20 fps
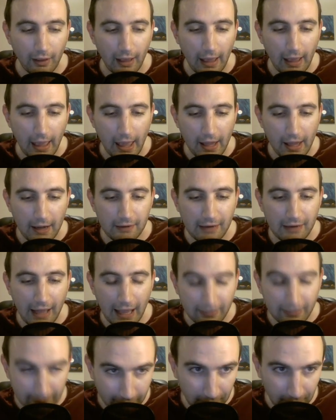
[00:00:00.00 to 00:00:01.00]
And
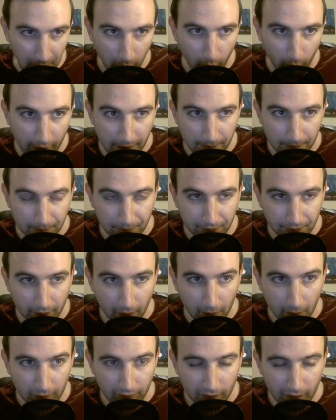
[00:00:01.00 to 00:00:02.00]
at this point,
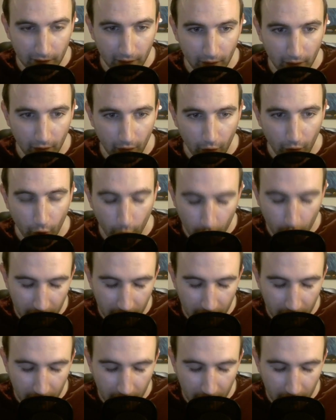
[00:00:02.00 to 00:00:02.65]
who